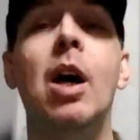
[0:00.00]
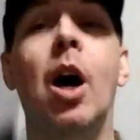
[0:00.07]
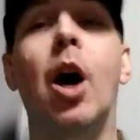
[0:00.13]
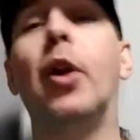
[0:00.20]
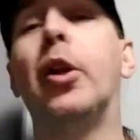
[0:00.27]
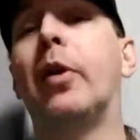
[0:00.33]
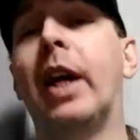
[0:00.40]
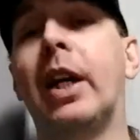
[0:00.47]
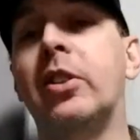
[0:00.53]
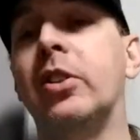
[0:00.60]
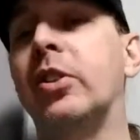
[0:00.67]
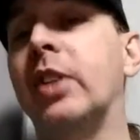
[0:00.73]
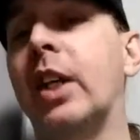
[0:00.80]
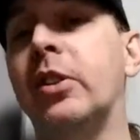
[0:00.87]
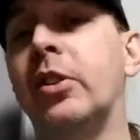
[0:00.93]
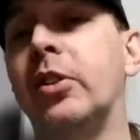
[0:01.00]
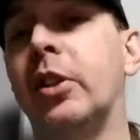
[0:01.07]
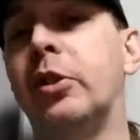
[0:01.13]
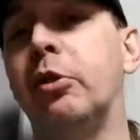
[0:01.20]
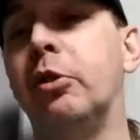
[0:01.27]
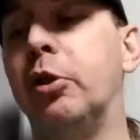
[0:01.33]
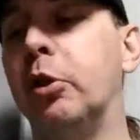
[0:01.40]
other exercises
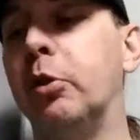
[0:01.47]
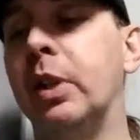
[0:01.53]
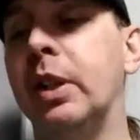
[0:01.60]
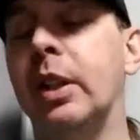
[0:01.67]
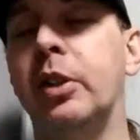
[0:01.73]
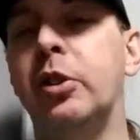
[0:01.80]
that you're doing that